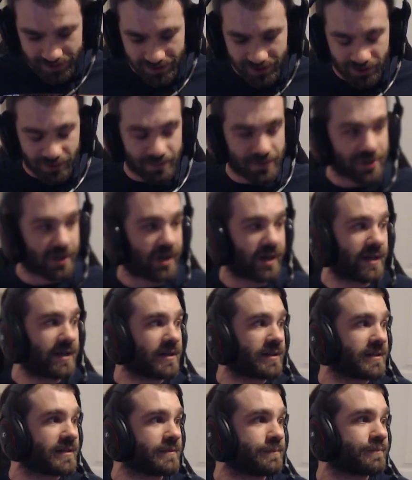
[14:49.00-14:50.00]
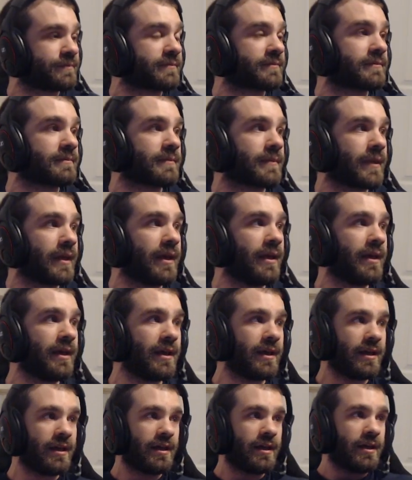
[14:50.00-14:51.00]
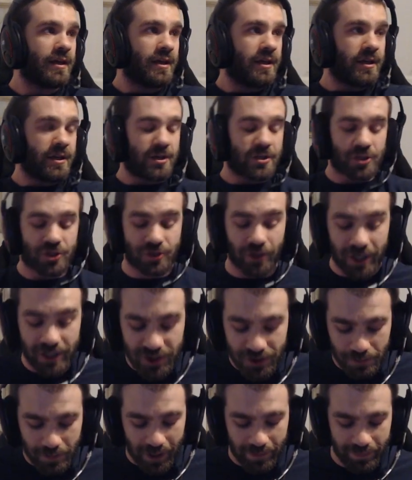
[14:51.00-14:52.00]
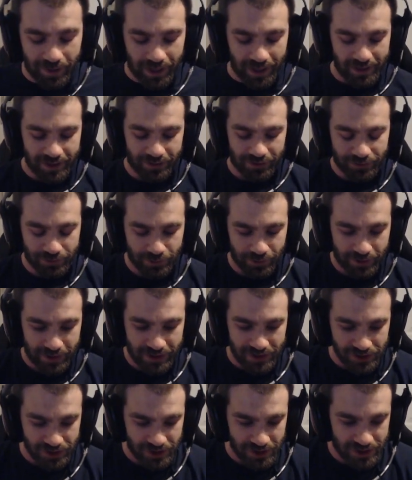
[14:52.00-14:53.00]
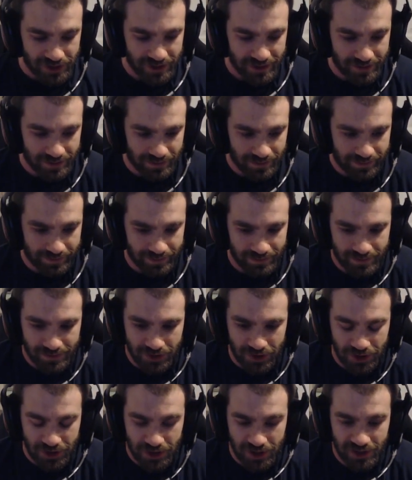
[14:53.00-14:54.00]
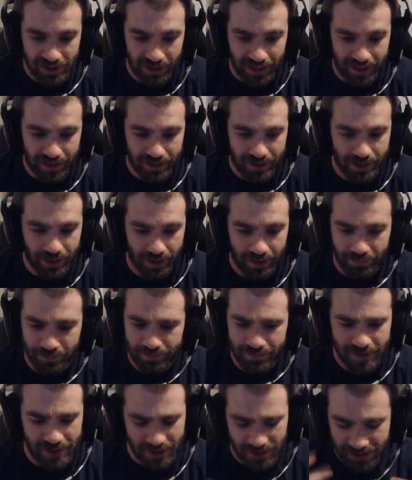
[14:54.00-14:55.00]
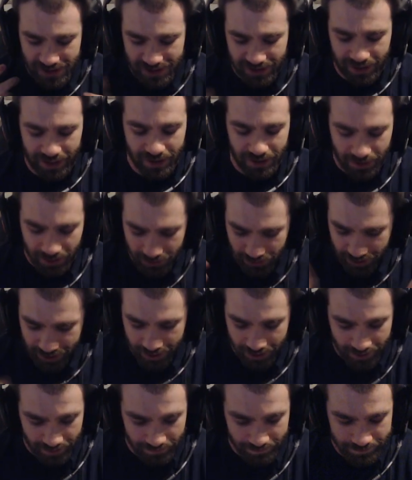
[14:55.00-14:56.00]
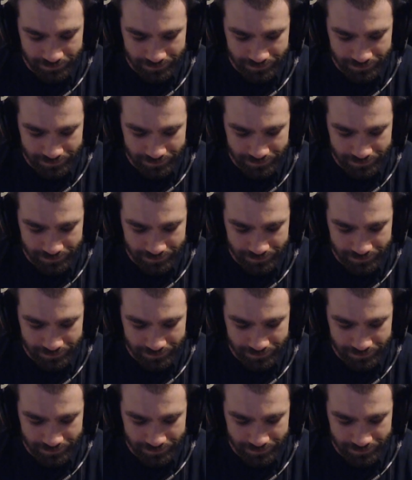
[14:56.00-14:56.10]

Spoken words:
so I'm trying to stretch my body through it to just let it come, to just let it all come.